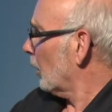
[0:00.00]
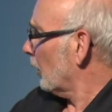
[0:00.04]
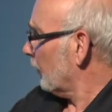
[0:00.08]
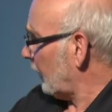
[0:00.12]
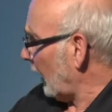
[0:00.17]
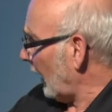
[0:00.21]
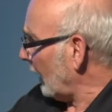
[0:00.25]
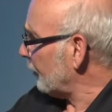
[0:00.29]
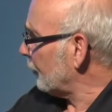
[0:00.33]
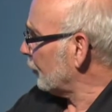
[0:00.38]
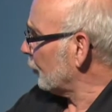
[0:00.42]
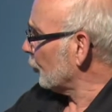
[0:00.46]

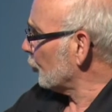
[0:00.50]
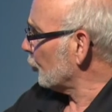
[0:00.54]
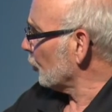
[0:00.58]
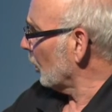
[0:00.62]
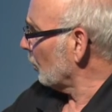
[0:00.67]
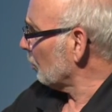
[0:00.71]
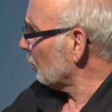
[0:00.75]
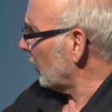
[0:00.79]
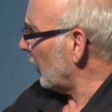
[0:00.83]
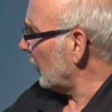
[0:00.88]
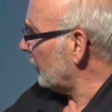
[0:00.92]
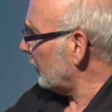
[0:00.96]
That's the
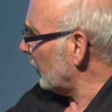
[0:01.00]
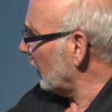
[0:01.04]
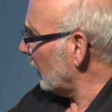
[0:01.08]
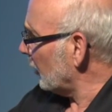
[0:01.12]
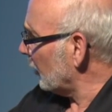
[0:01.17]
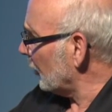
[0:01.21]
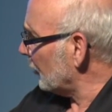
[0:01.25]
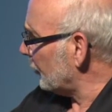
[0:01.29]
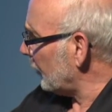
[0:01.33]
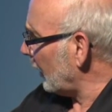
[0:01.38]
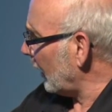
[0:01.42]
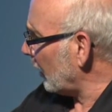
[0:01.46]
drum right
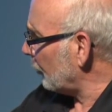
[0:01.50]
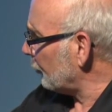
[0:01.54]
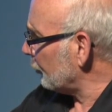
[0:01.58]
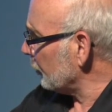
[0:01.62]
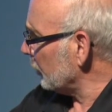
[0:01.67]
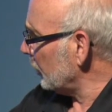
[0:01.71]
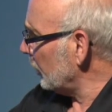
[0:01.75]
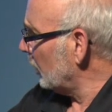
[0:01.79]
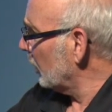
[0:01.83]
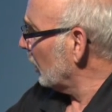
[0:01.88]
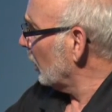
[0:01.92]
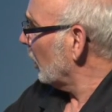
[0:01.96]
there. It's
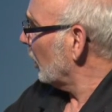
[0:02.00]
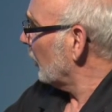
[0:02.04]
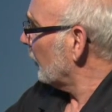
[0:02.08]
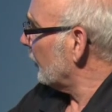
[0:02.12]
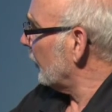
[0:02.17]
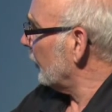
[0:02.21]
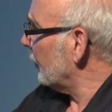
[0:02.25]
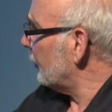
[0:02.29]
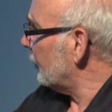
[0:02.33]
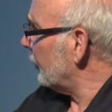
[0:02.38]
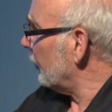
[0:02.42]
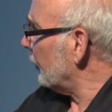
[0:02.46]
actually,
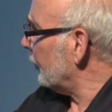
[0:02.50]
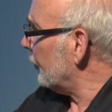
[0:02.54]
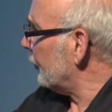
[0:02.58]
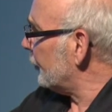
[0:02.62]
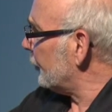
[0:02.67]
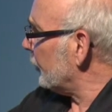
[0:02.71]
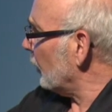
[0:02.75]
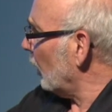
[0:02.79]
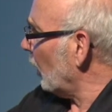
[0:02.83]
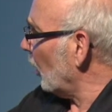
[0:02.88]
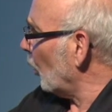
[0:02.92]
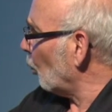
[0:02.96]
this
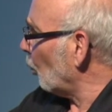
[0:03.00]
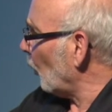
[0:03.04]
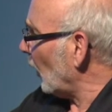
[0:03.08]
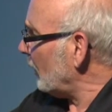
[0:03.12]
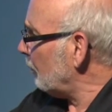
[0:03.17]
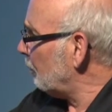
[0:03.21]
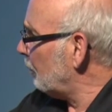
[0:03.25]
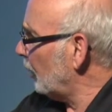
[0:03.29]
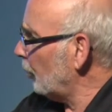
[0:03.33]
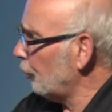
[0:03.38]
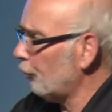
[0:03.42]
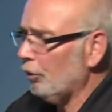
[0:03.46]
is a
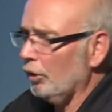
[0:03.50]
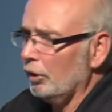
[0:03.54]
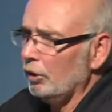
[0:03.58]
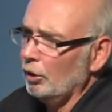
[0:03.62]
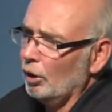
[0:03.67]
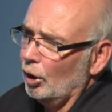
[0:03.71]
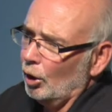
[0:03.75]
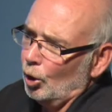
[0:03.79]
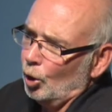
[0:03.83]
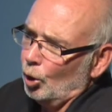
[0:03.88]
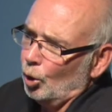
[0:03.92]
White Pigeon,